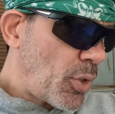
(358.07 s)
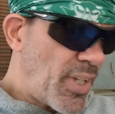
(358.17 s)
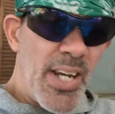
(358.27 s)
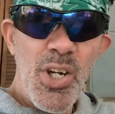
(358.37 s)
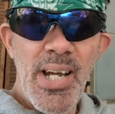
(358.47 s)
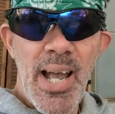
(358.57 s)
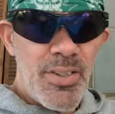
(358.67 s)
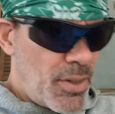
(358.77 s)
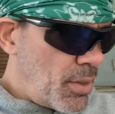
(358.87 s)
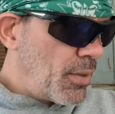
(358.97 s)
So thank you
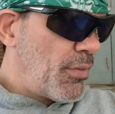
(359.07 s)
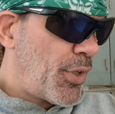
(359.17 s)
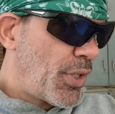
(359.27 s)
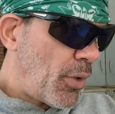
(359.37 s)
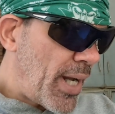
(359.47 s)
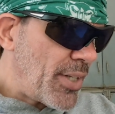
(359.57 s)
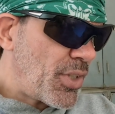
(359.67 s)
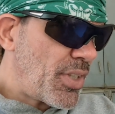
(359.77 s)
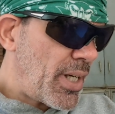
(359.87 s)
guys for your donations,